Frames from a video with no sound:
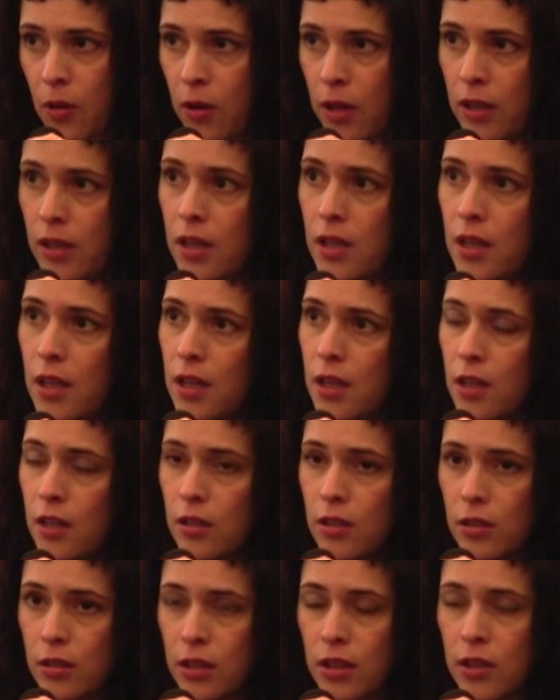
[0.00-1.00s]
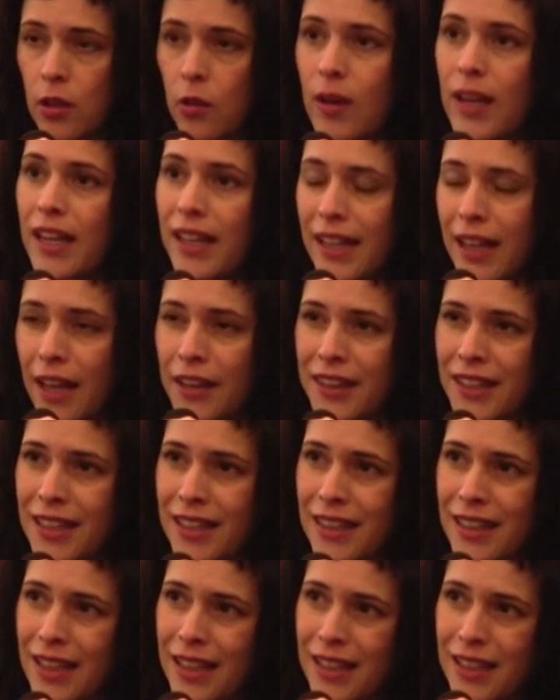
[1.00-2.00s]
poet. You know, I
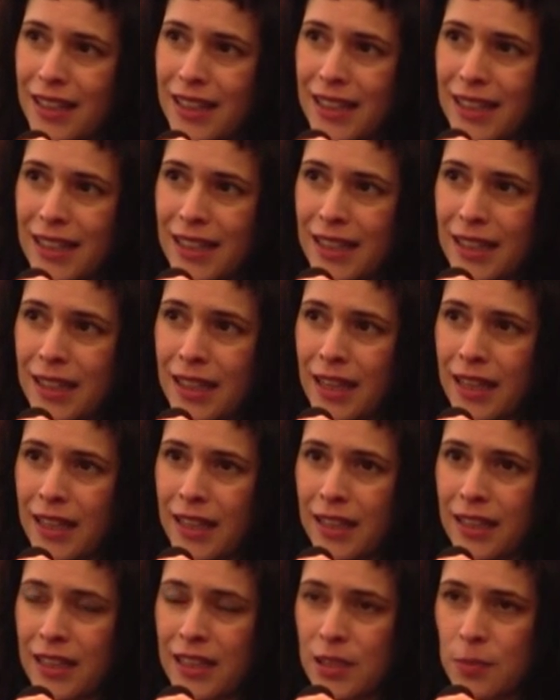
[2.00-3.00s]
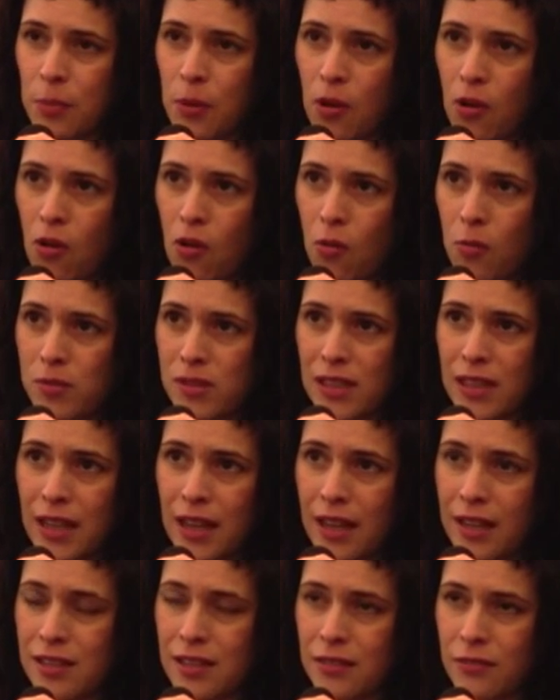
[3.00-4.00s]
think that he, in his poems, he
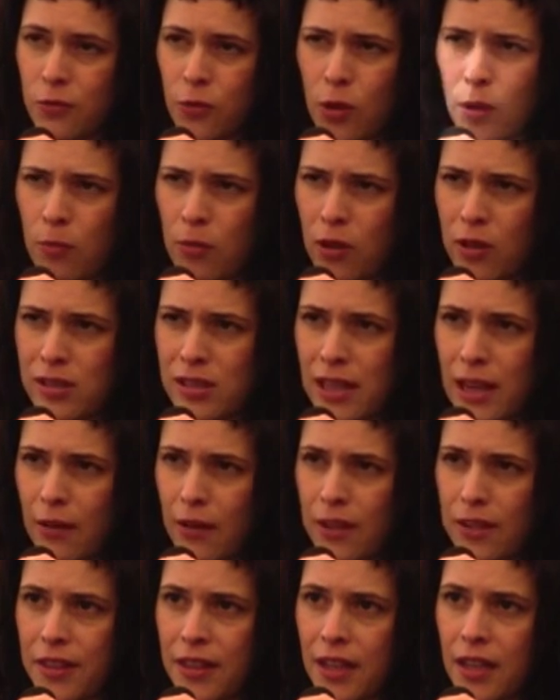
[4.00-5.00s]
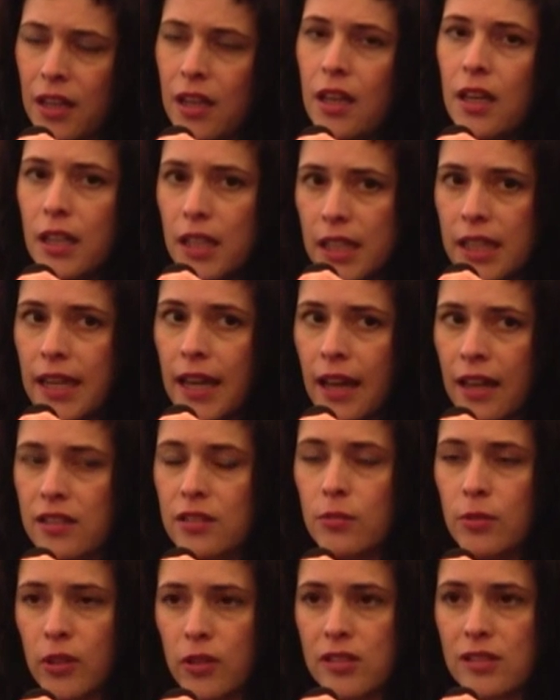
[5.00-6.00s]
has 4 books now, I think, he
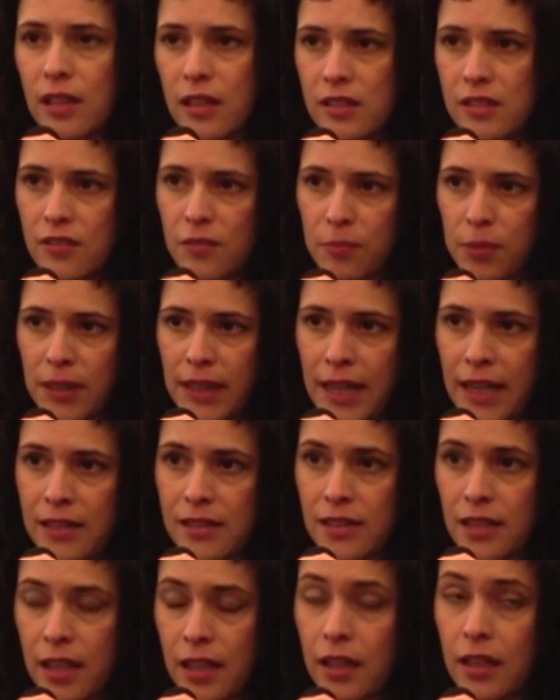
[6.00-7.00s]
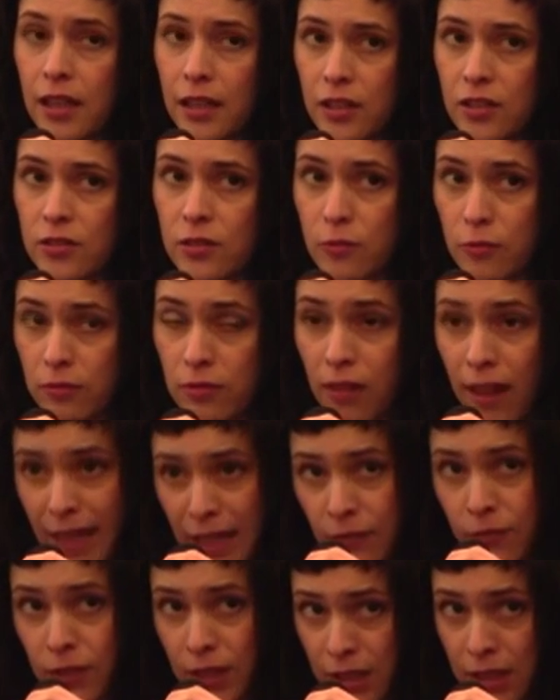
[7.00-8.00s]
has a real sense of place, and in his
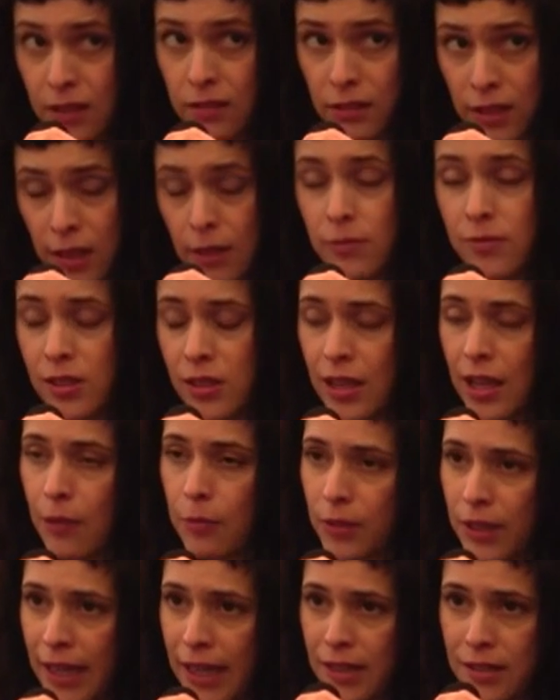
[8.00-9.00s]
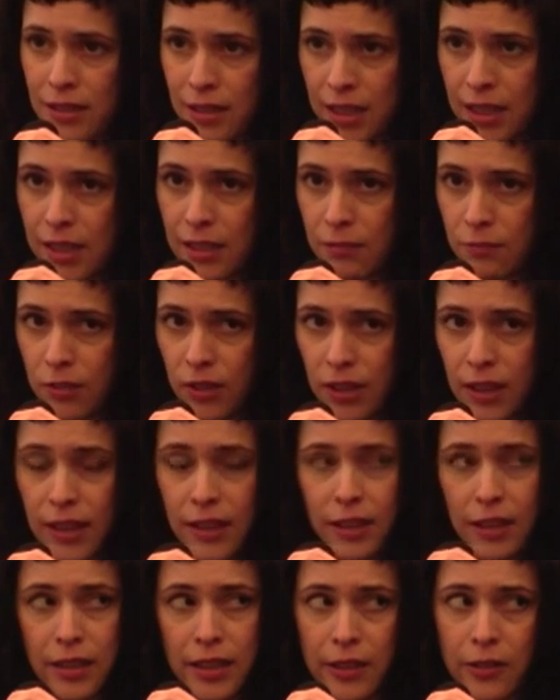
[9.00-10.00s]
life, he lives in that place, and he
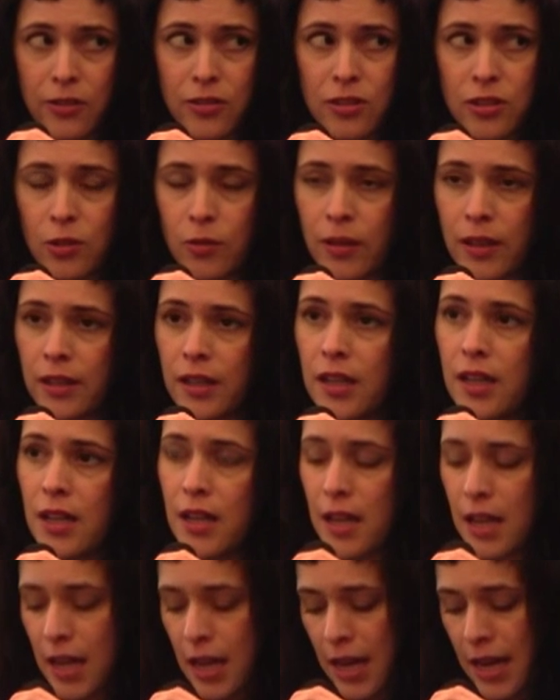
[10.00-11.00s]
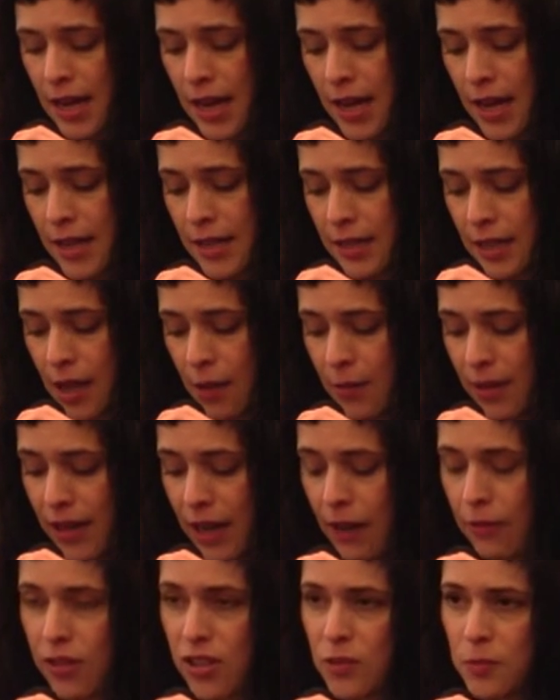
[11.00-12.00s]
really adheres to it. And
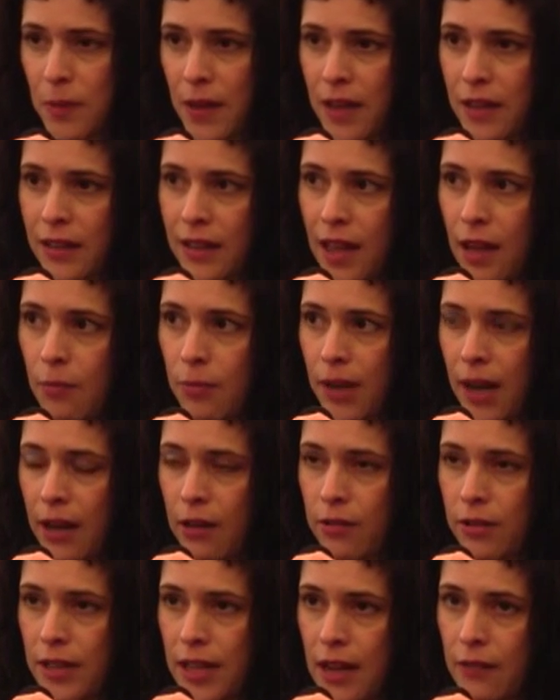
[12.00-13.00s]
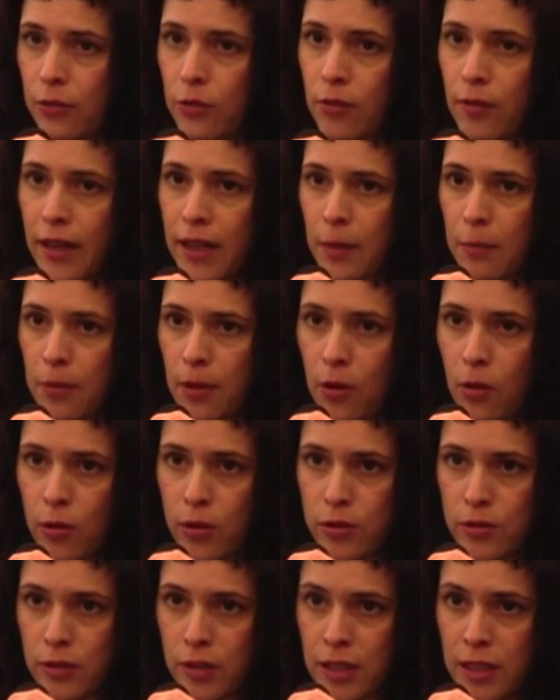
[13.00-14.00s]
I respect that, but I could never write
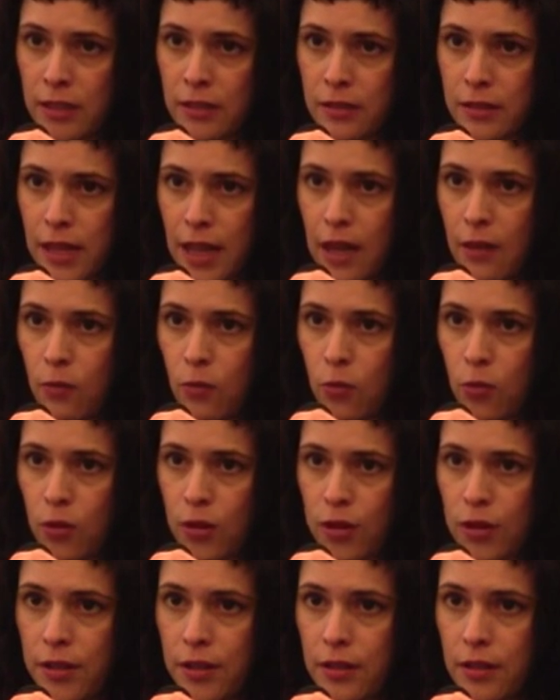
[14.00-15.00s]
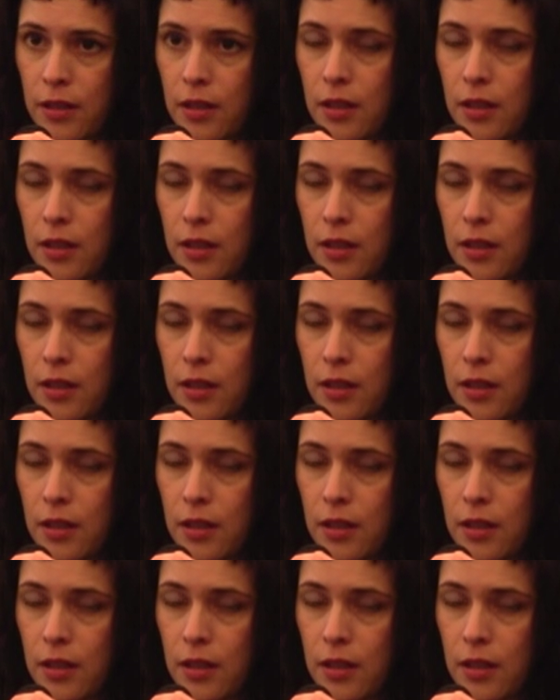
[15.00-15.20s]
poetry that would